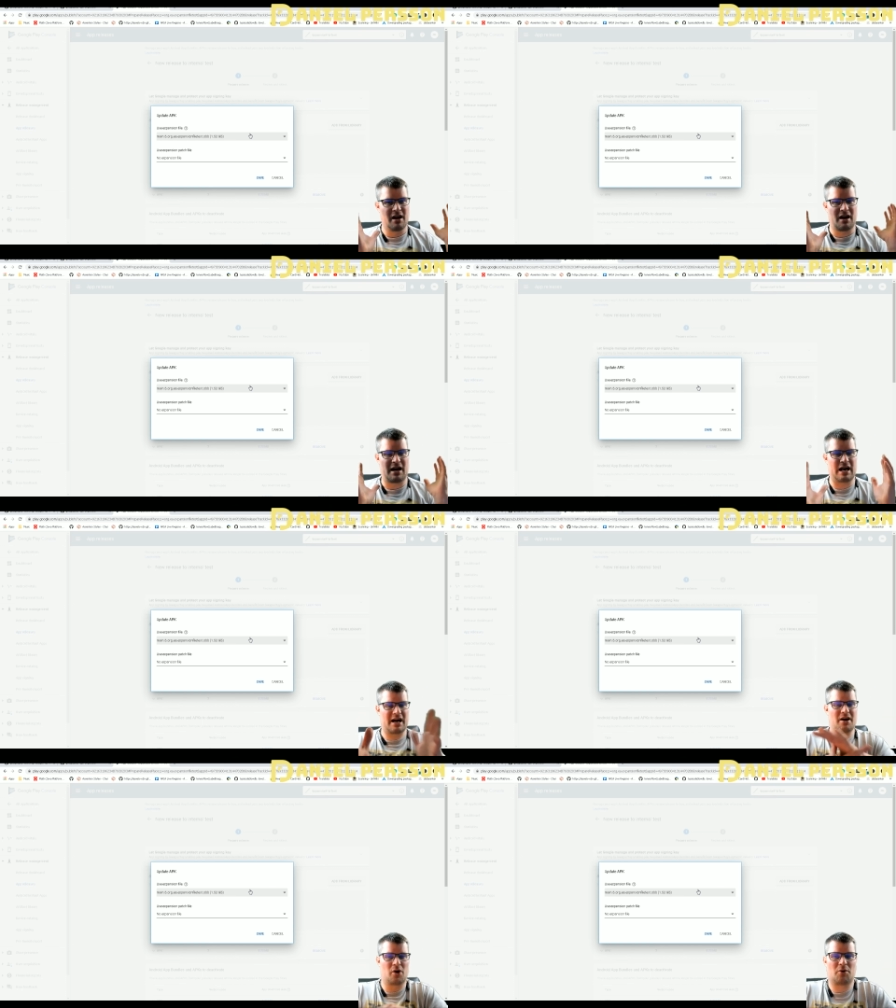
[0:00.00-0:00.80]

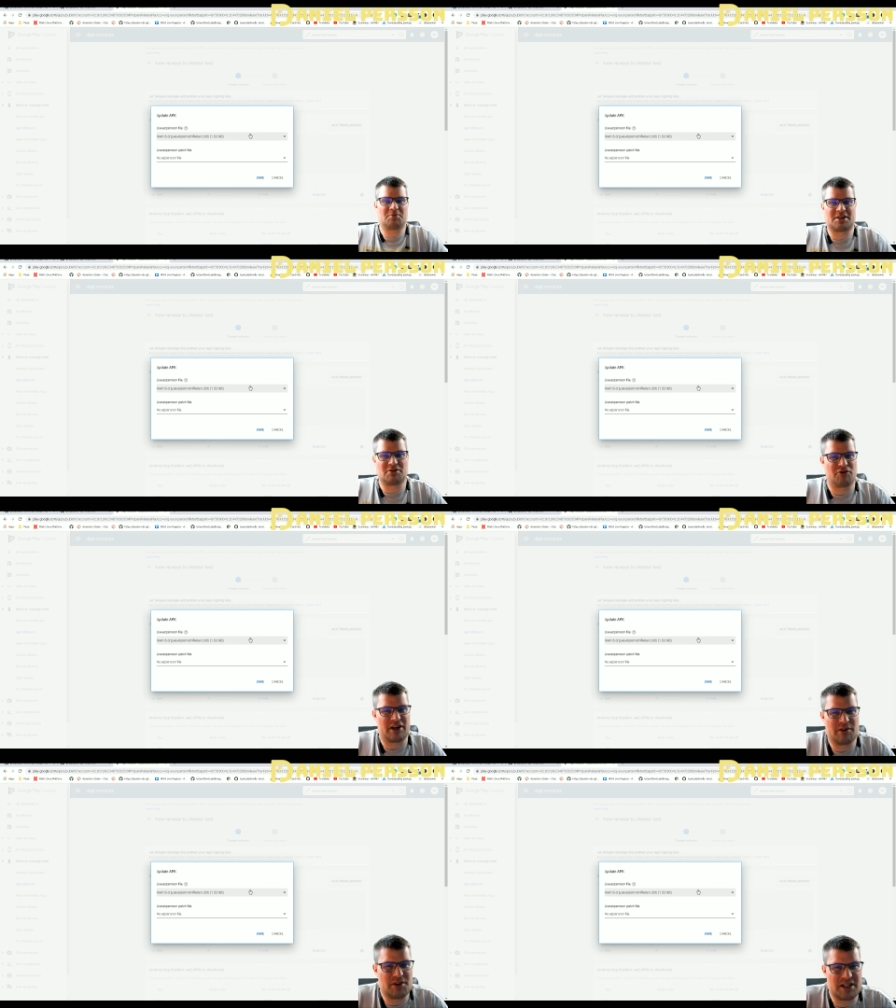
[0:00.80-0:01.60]
I hope that you
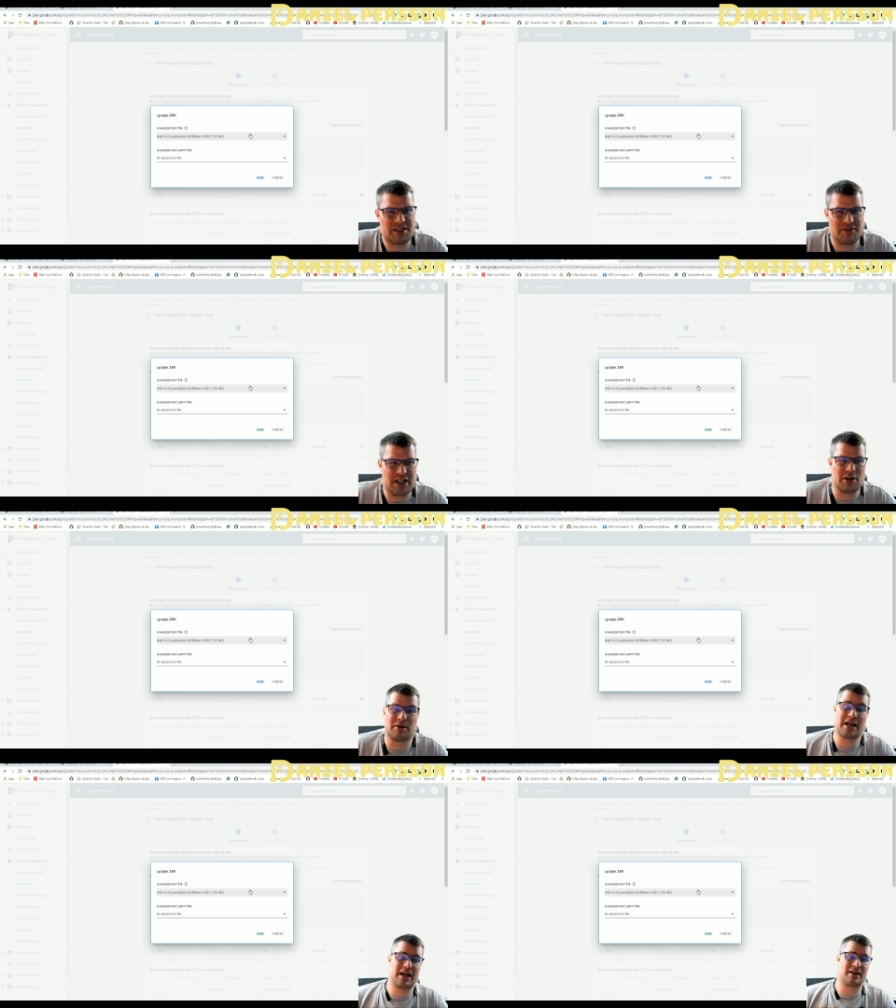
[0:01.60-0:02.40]
found this video
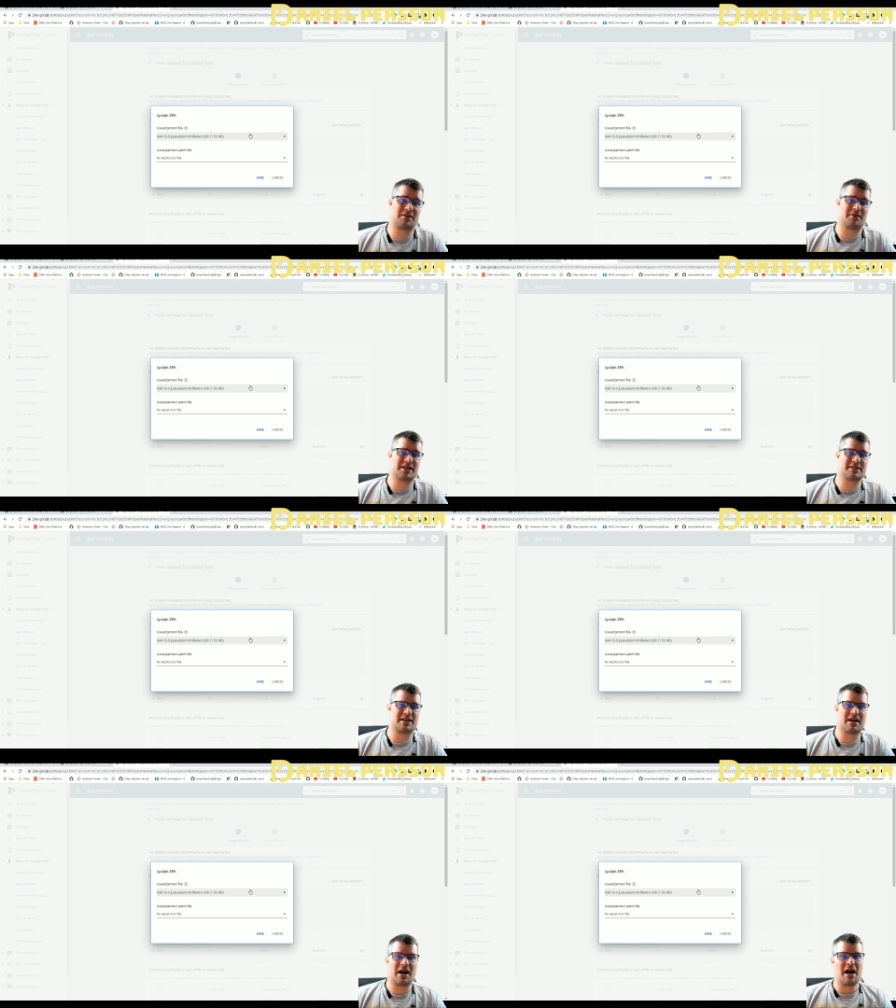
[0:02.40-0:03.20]

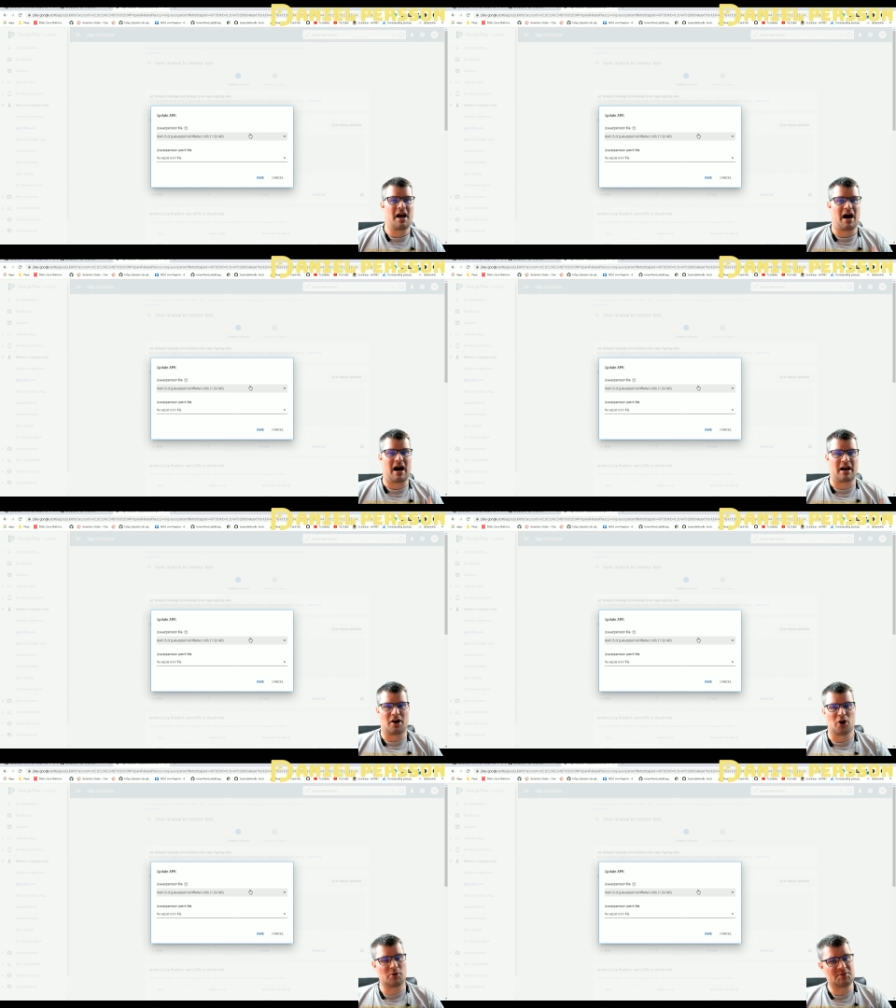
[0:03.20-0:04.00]
interesting. I
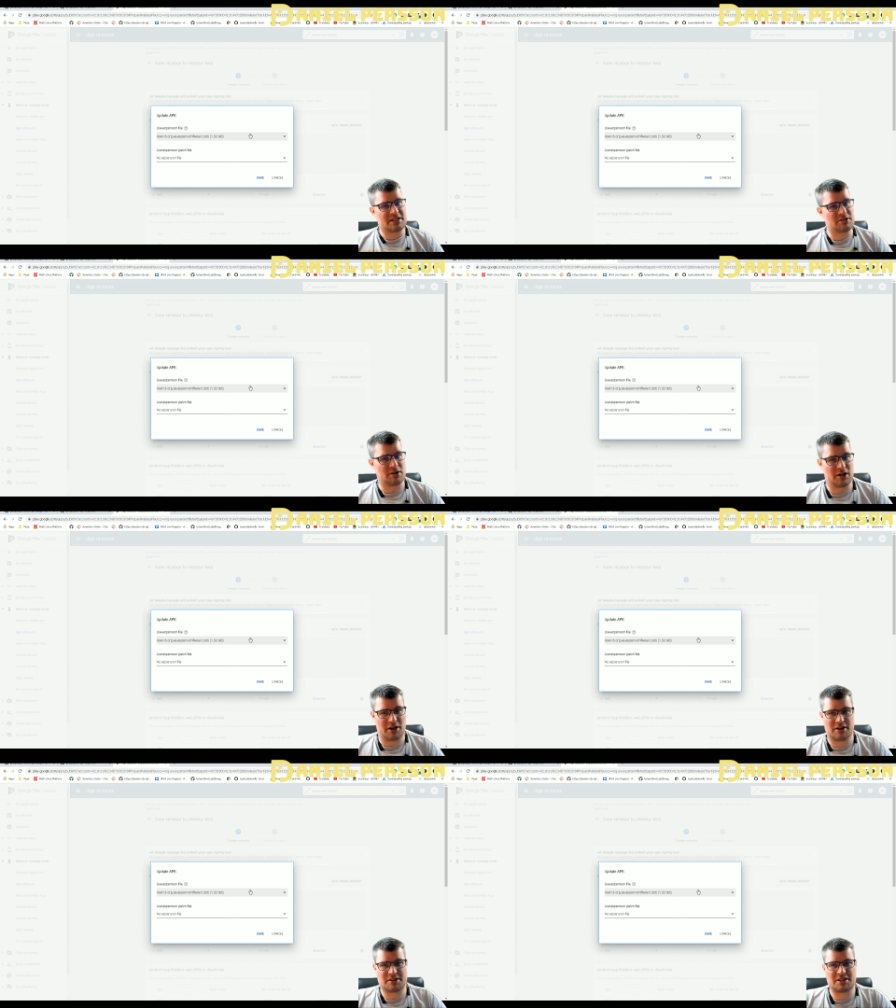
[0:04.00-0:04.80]
hope that you
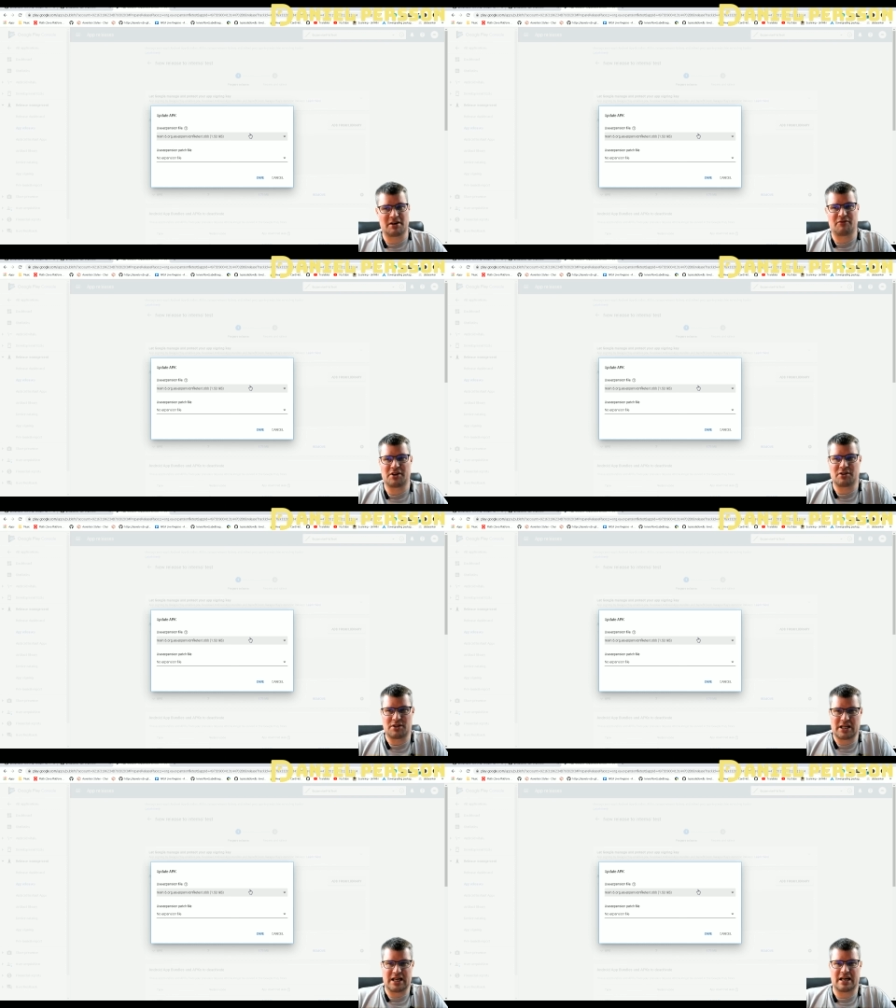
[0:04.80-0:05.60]
learned something
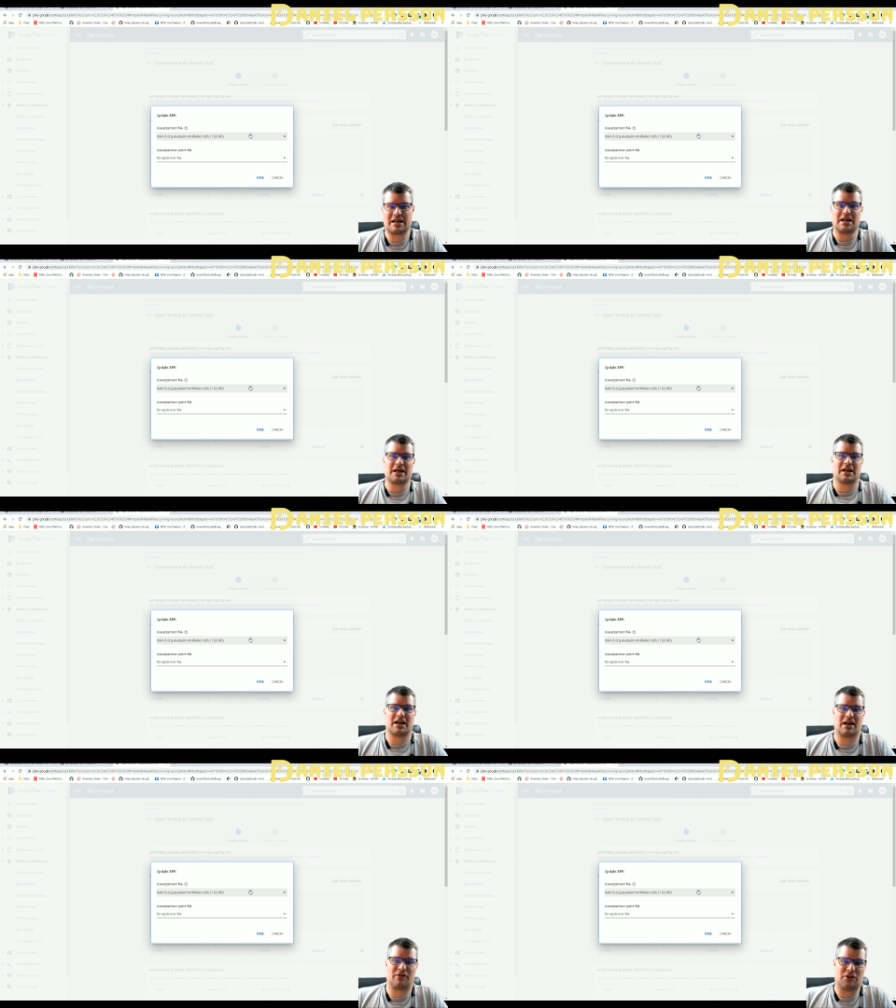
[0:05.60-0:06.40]
today.
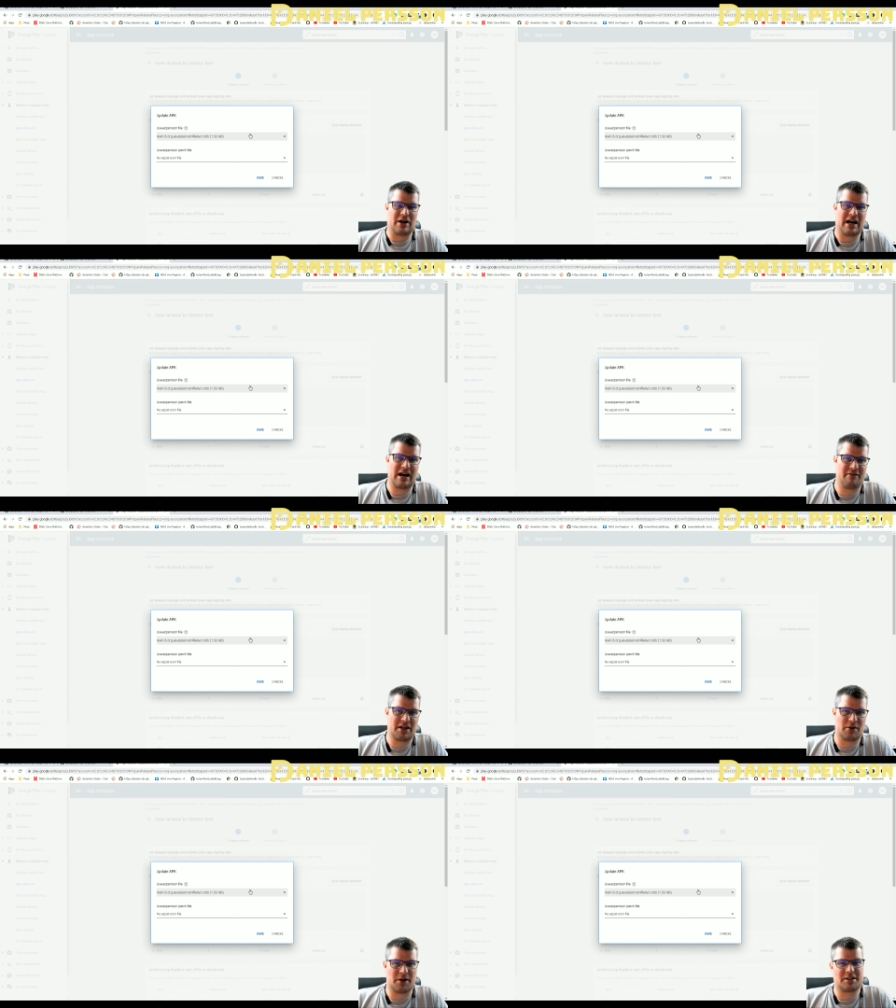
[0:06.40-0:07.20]
If you have
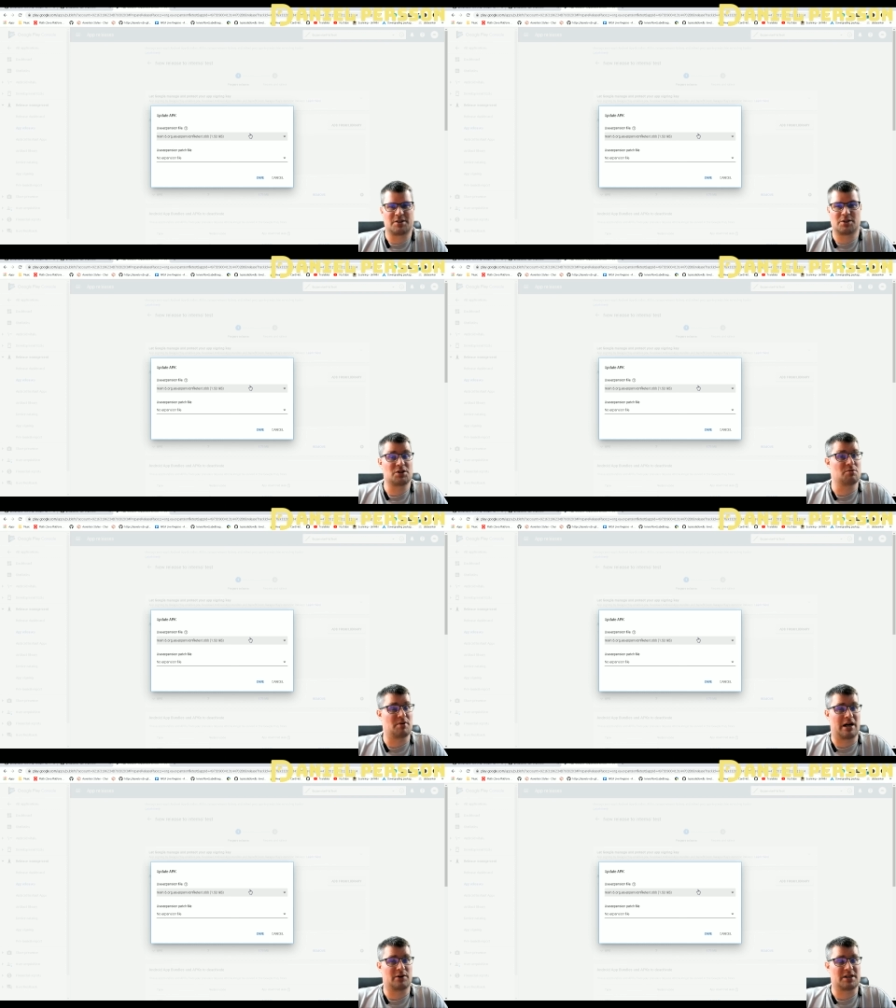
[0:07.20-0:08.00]
any questions about